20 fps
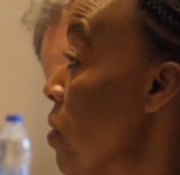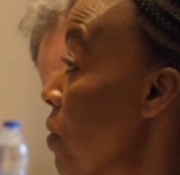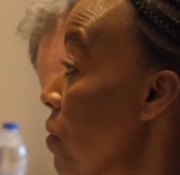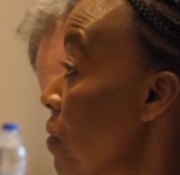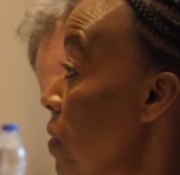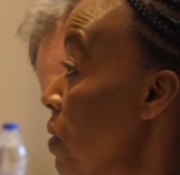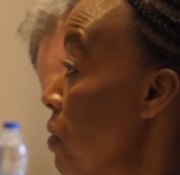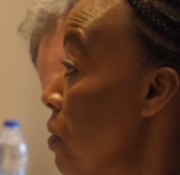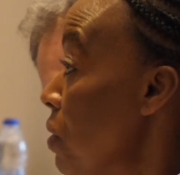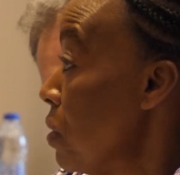
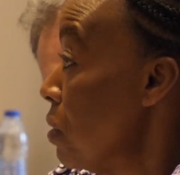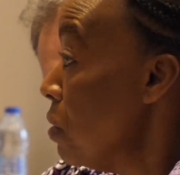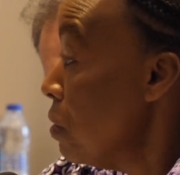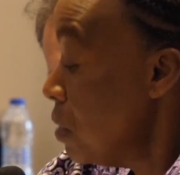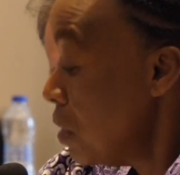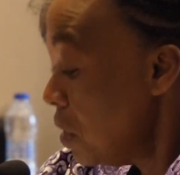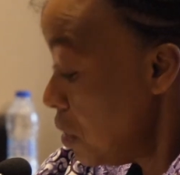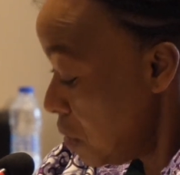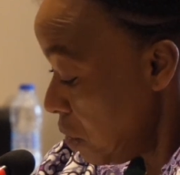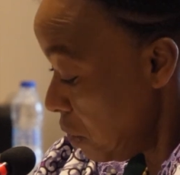they are,
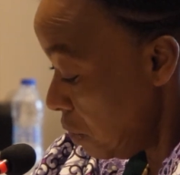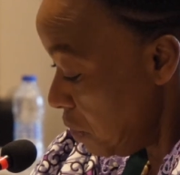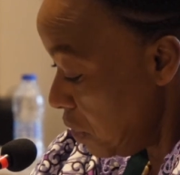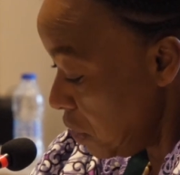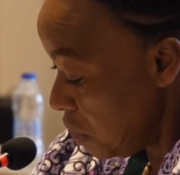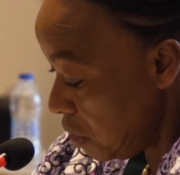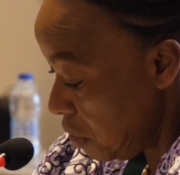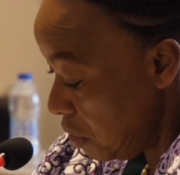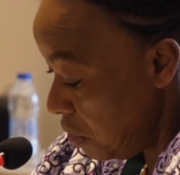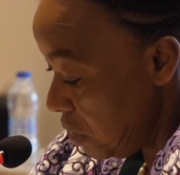they are
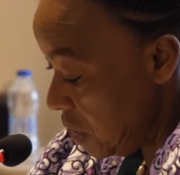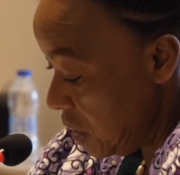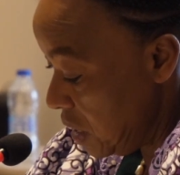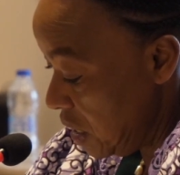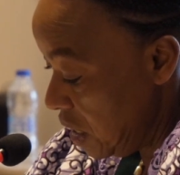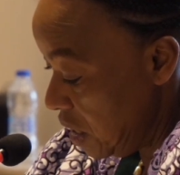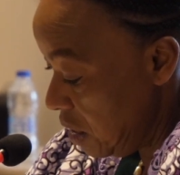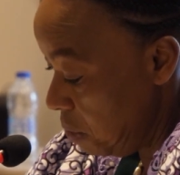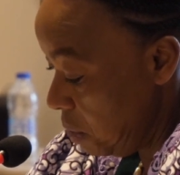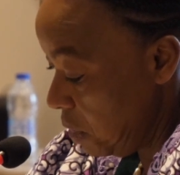escalating
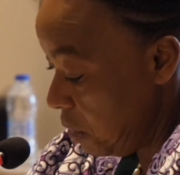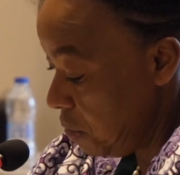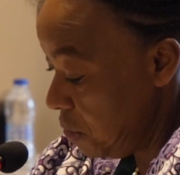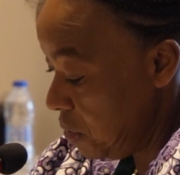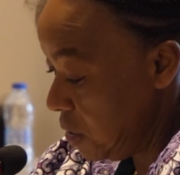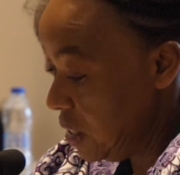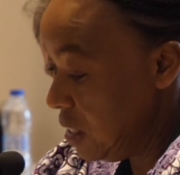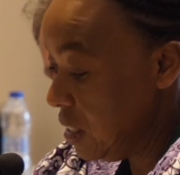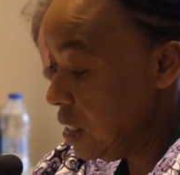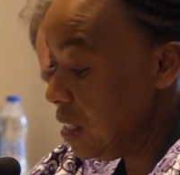at an
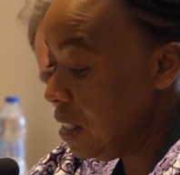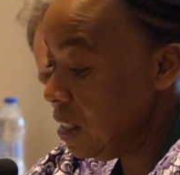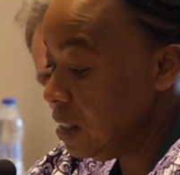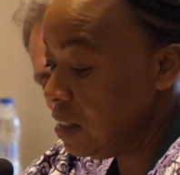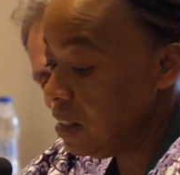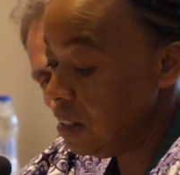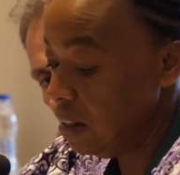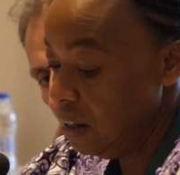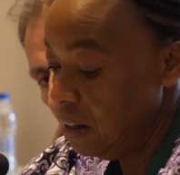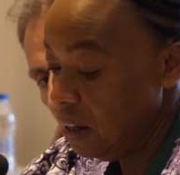alarming
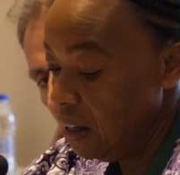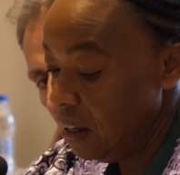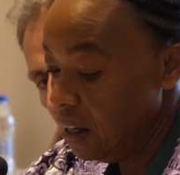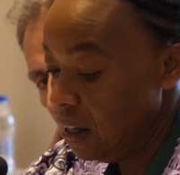pace.